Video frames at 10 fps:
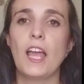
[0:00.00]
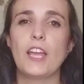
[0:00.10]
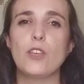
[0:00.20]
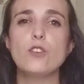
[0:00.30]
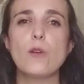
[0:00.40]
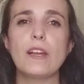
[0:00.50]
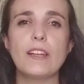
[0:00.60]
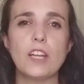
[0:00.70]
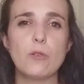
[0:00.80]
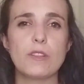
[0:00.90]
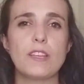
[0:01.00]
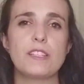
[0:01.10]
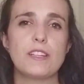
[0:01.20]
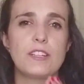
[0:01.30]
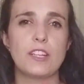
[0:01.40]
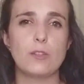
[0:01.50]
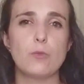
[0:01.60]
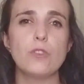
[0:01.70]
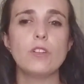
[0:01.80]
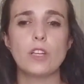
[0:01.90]
Usually nowadays,
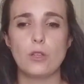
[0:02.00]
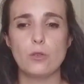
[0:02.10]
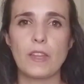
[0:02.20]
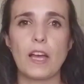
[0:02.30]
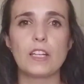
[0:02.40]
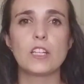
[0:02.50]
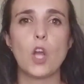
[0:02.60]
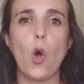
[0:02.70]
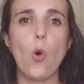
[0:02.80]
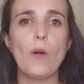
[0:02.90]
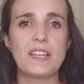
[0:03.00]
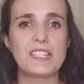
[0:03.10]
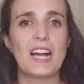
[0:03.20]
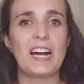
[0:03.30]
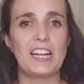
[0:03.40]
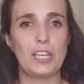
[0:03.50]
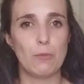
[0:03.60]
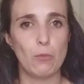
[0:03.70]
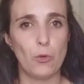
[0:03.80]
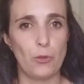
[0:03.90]
network use an OSI
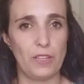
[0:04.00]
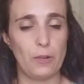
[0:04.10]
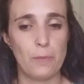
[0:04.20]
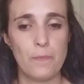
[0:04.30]
model.